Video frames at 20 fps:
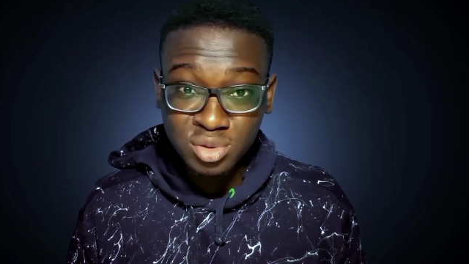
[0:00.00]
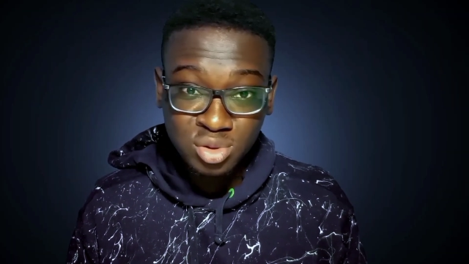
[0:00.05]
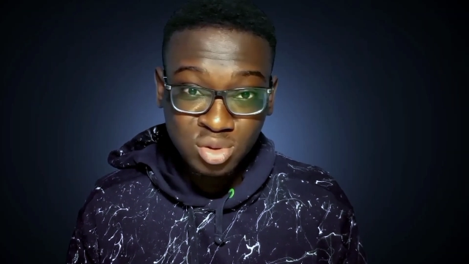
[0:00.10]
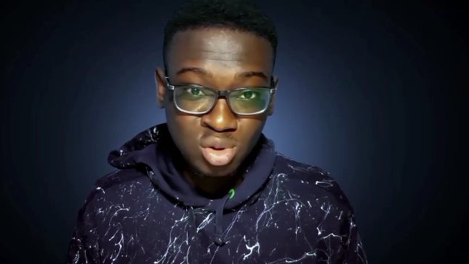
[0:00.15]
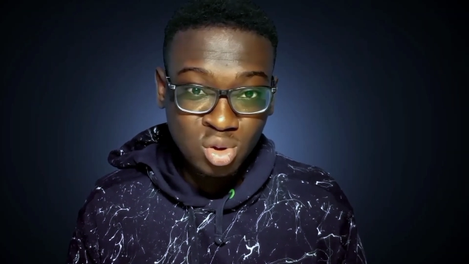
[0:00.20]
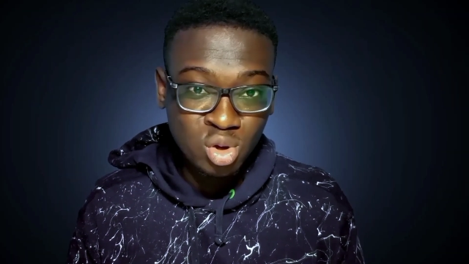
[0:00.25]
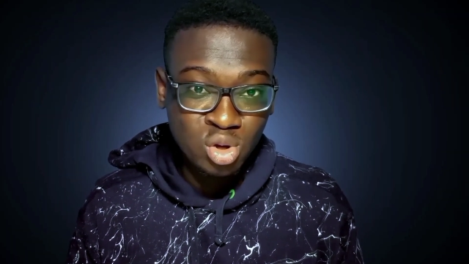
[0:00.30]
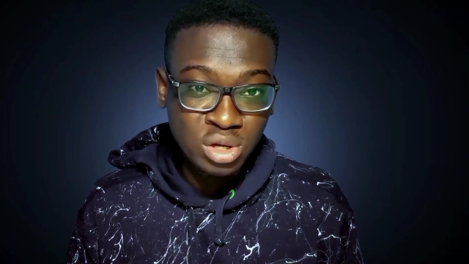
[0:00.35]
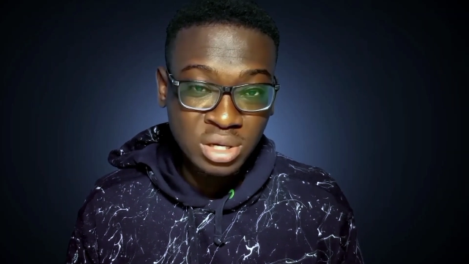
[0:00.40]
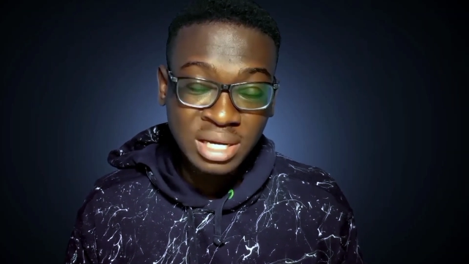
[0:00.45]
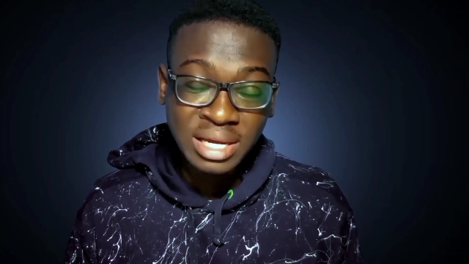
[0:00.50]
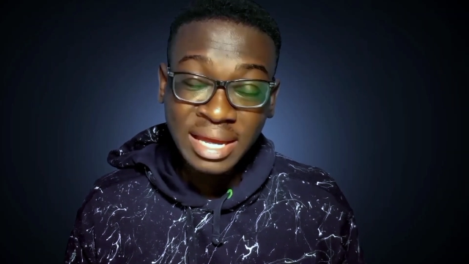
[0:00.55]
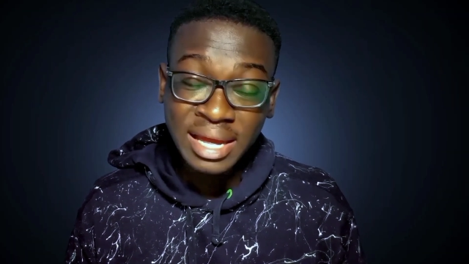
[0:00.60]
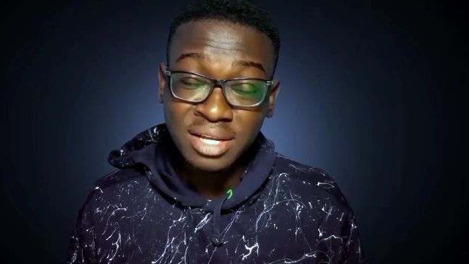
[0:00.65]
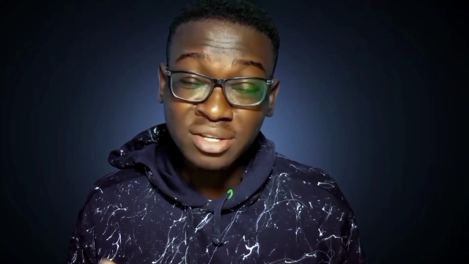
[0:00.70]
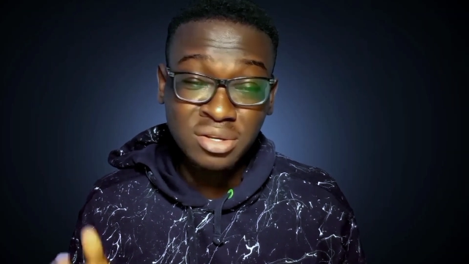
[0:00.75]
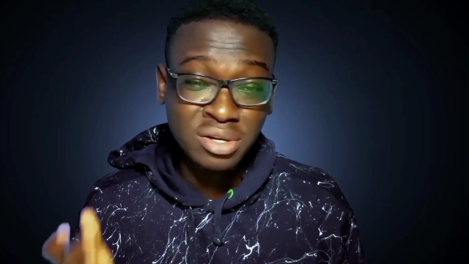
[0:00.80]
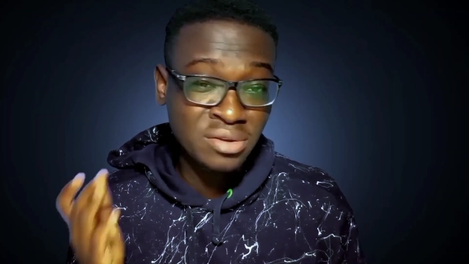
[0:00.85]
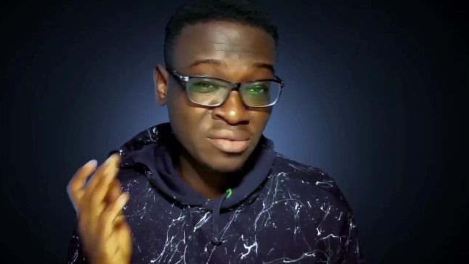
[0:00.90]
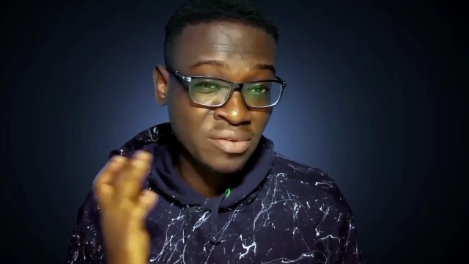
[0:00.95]
So you can
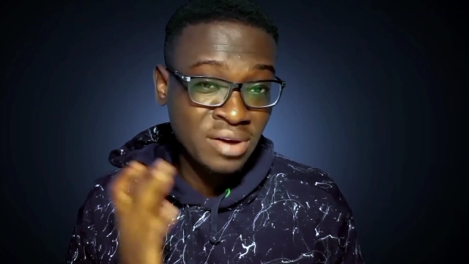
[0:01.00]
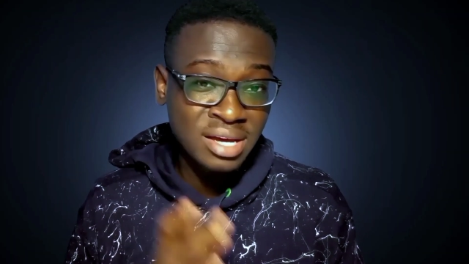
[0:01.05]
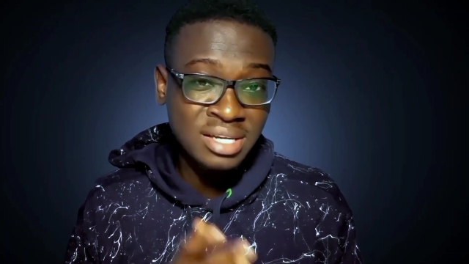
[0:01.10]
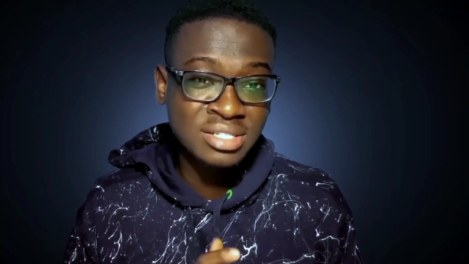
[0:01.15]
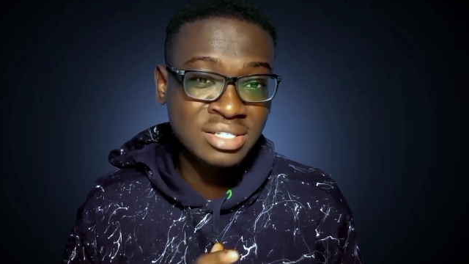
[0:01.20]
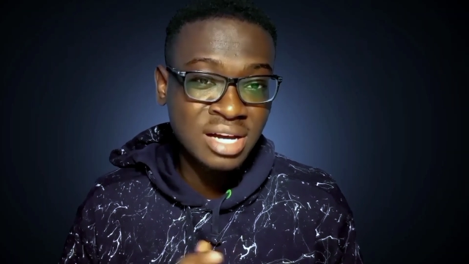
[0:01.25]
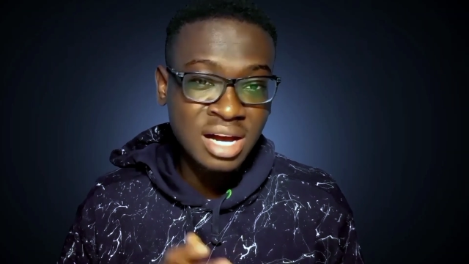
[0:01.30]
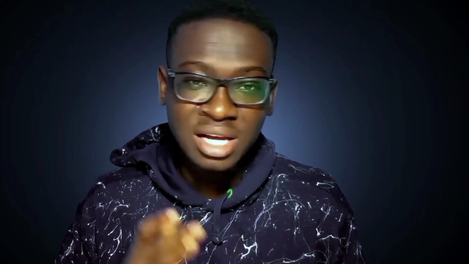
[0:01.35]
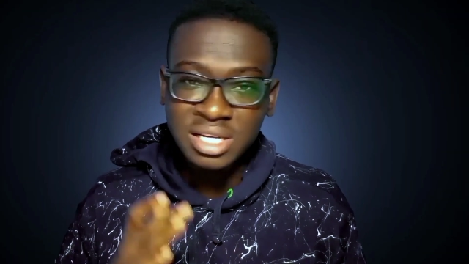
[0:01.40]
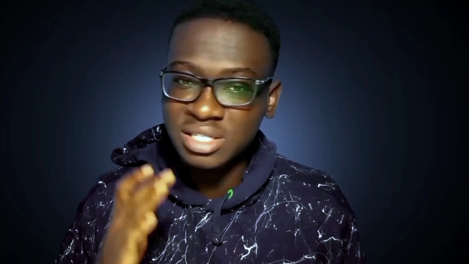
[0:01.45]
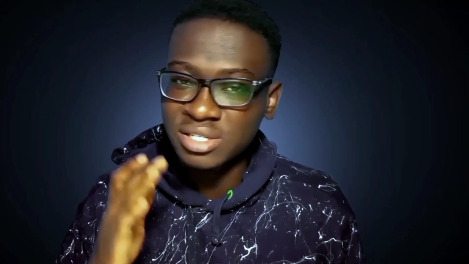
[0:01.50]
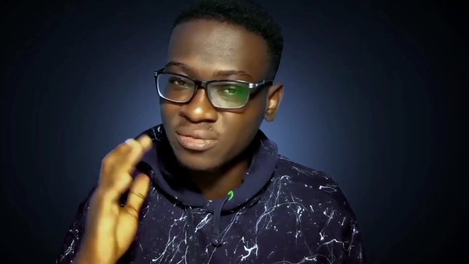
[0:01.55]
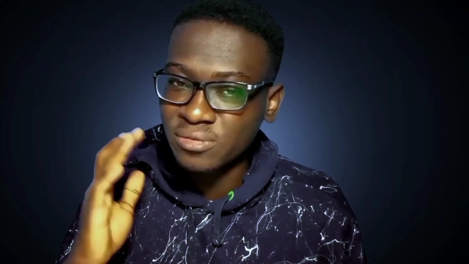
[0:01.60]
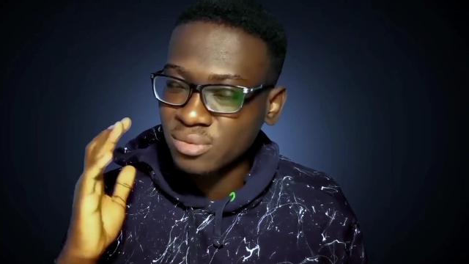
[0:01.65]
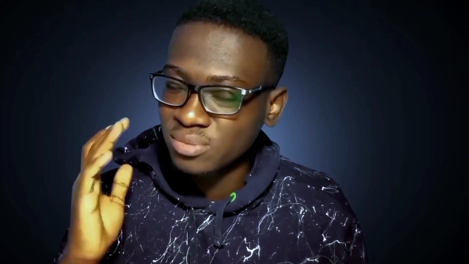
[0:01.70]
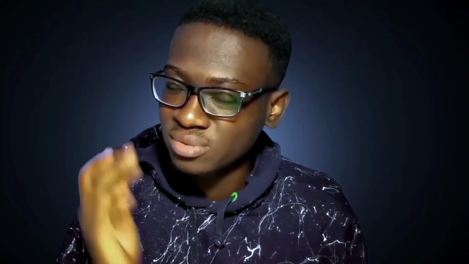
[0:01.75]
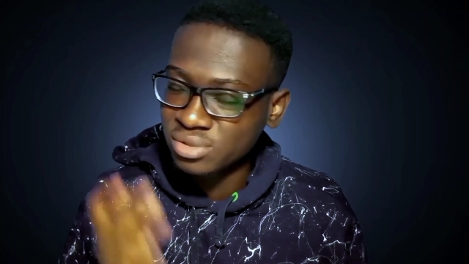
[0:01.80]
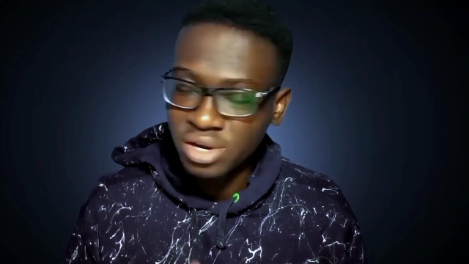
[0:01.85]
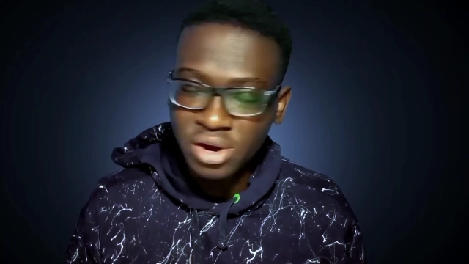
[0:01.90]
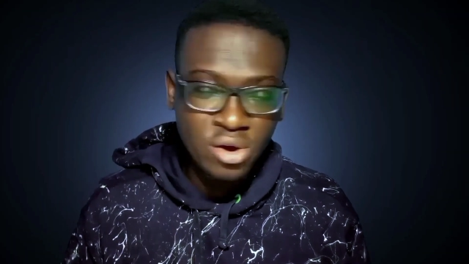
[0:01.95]
get your device charged
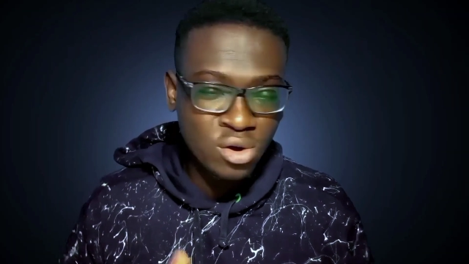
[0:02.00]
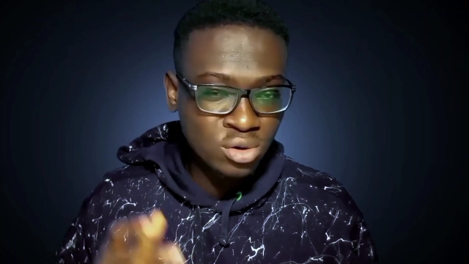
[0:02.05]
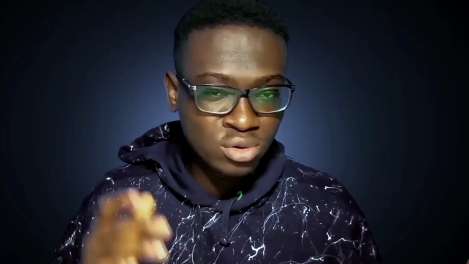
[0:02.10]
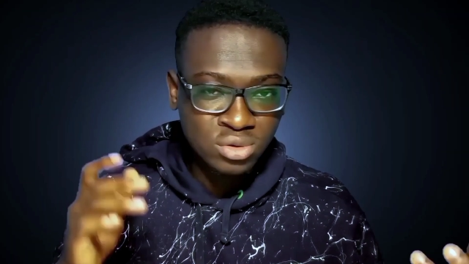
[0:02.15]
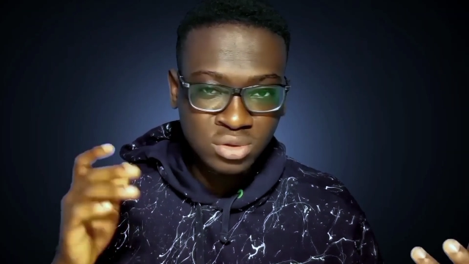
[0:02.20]
from 0